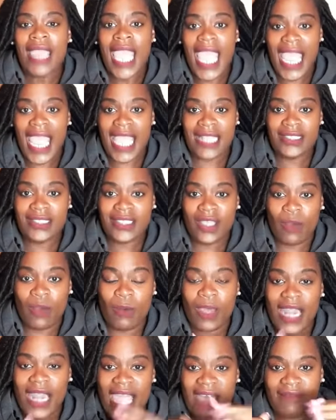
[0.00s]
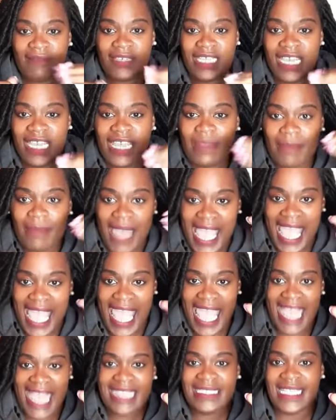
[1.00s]
And so what I've done by
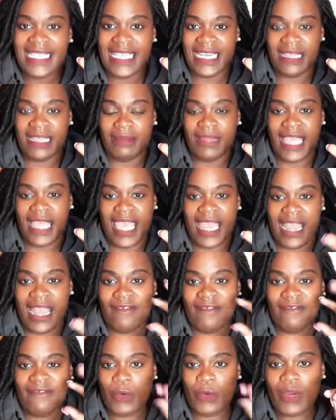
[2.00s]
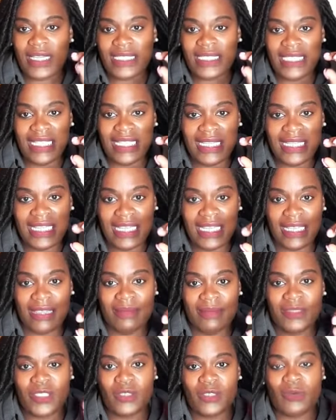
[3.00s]
asking them that, I'm forcing
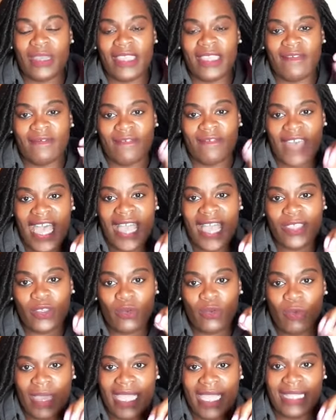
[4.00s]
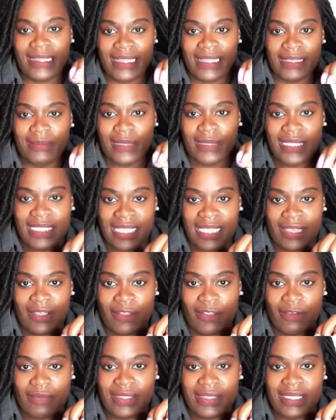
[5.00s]
them to evaluate
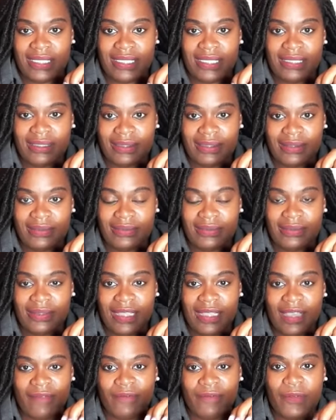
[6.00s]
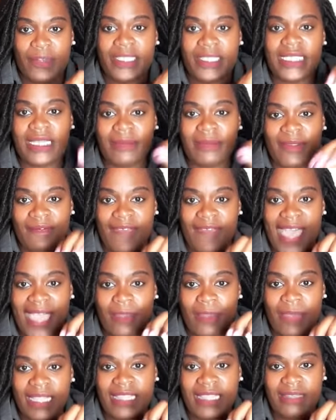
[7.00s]
themselves. I'm forcing them to
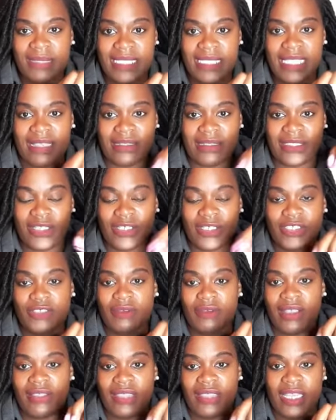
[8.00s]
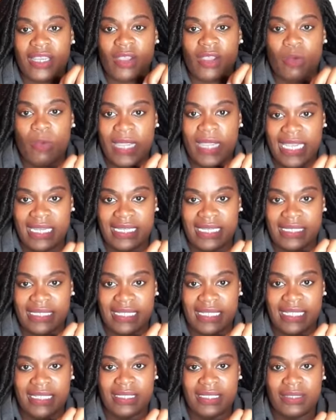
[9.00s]
evaluate themselves, their strengths and their
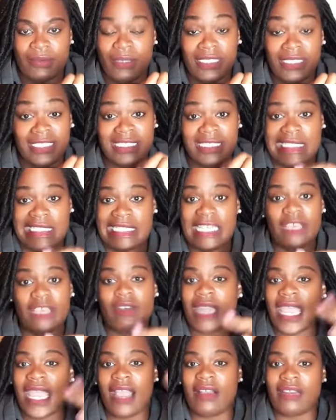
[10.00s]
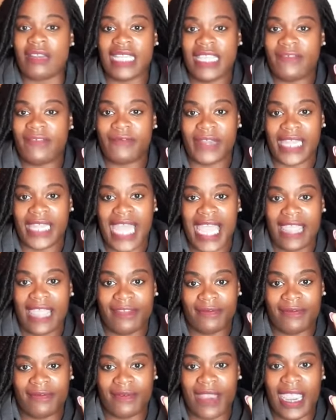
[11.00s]
weaknesses, which is a skill they're going to need for
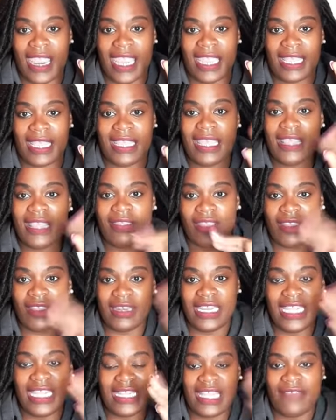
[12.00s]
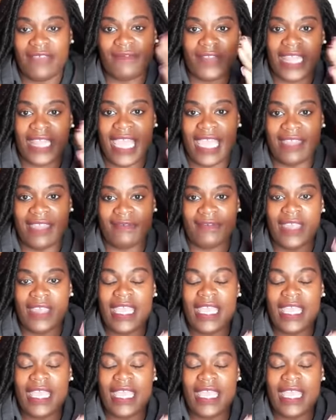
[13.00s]
life, right? They're going to need that for life.